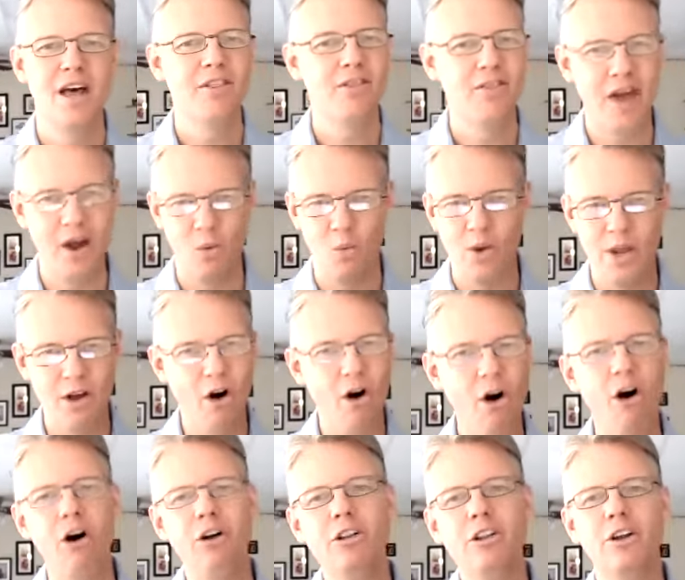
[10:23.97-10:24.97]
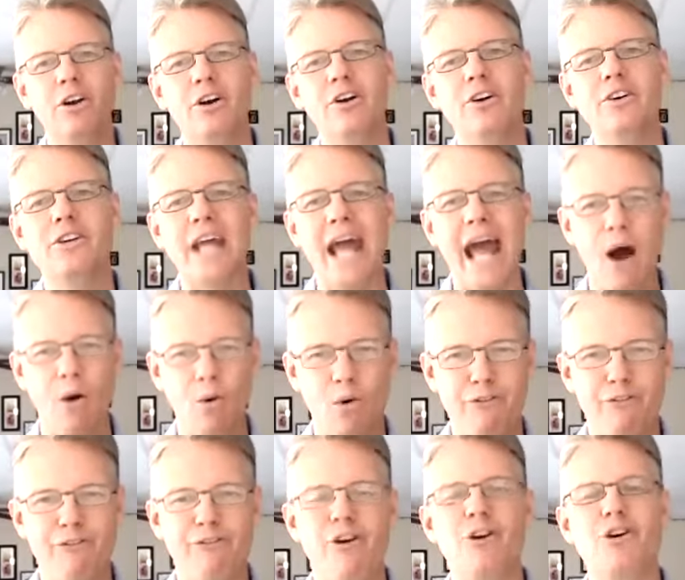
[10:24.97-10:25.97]
that we all learned our
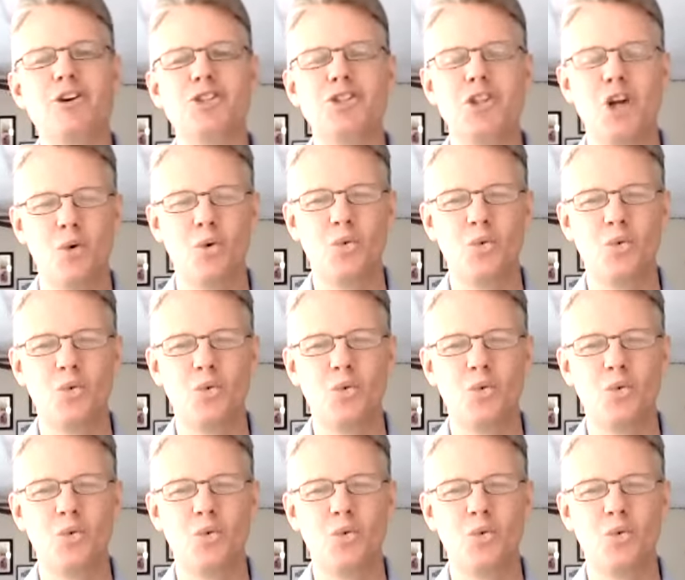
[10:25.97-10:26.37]
first